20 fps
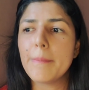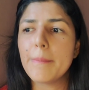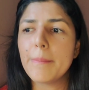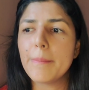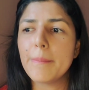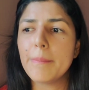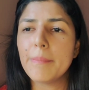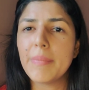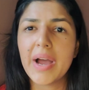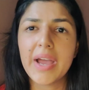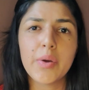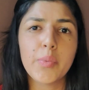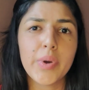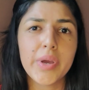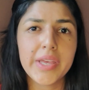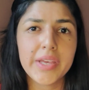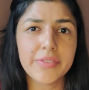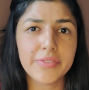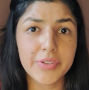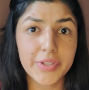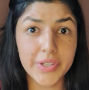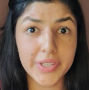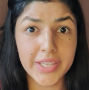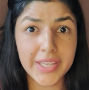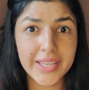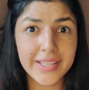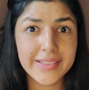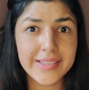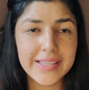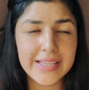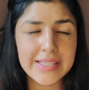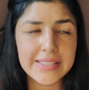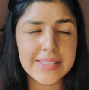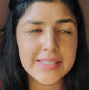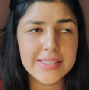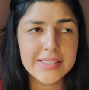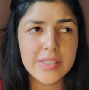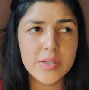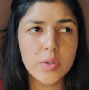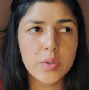my way of looking at things
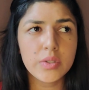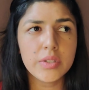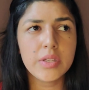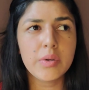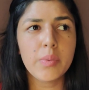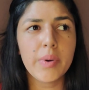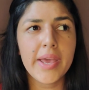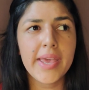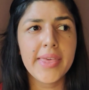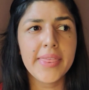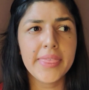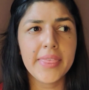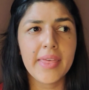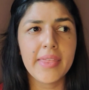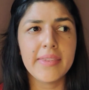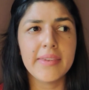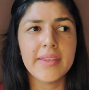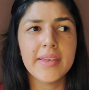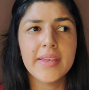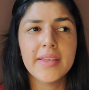as the only way, then